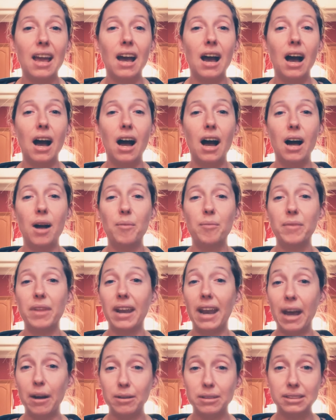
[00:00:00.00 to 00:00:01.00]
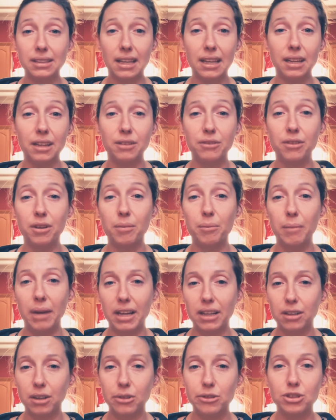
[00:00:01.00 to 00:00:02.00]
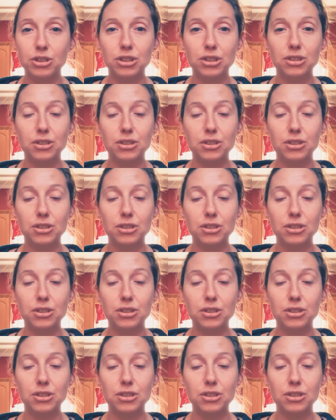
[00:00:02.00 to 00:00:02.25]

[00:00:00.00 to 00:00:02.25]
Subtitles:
that I was getting from my coaches,